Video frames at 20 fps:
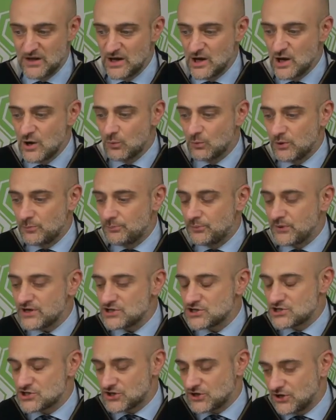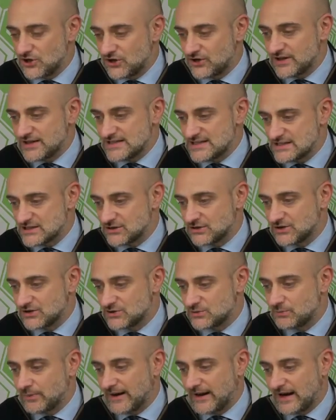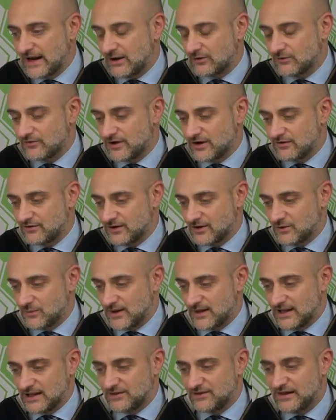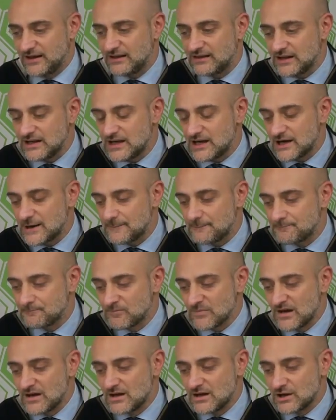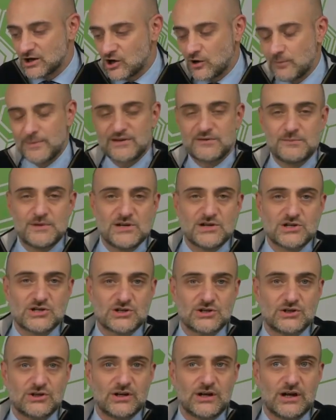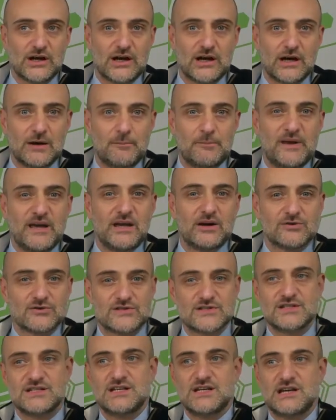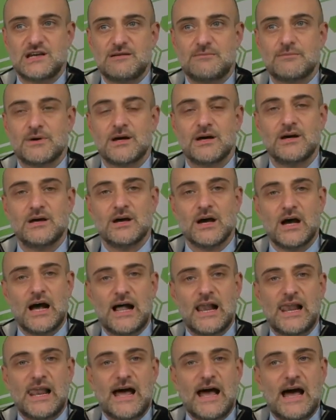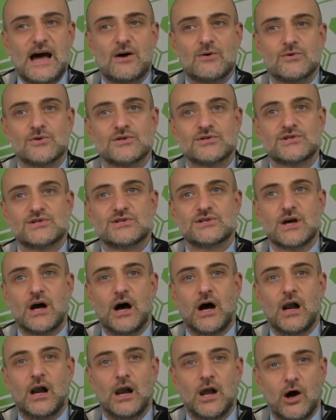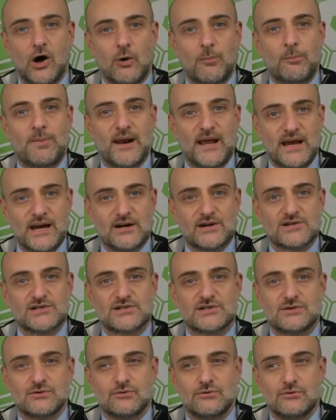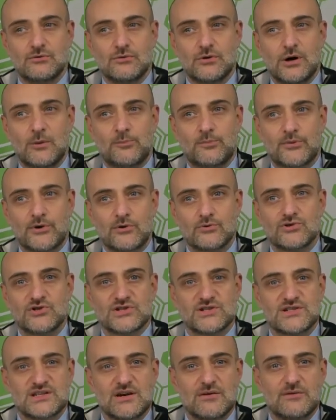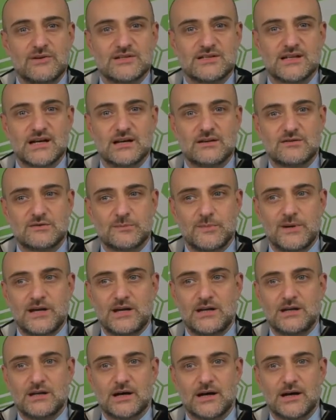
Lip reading: we're pretty sure this is going to pan out very, very well. I think the combat mission being on Steam allows a lot of players to approach a series that's been